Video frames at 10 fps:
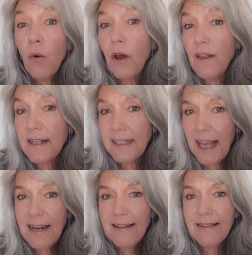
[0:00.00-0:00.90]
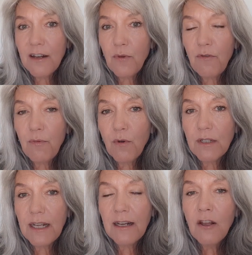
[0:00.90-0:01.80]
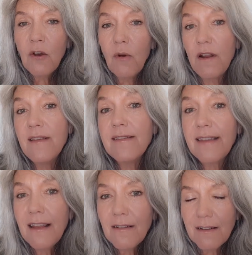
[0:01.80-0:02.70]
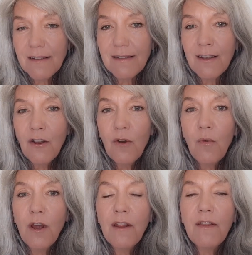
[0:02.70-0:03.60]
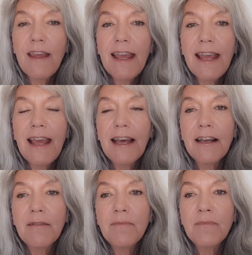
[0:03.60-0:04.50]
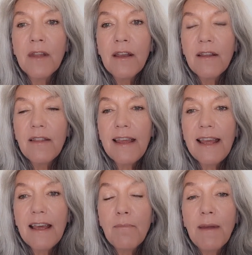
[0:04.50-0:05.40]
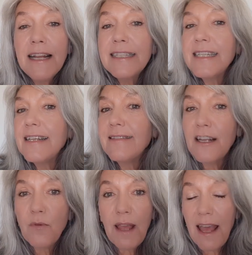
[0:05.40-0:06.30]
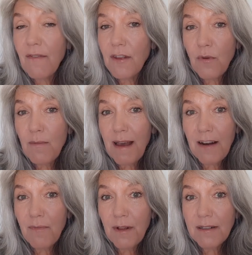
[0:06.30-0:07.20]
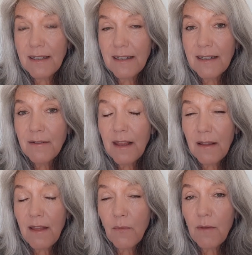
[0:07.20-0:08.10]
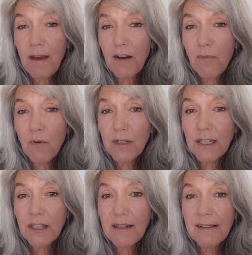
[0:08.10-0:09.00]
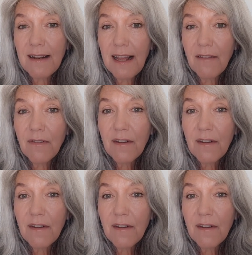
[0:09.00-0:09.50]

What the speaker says: What are the talents that we've brought in? What are the skills? What are the abilities that we have that we might have built in, that we might have brought into this life?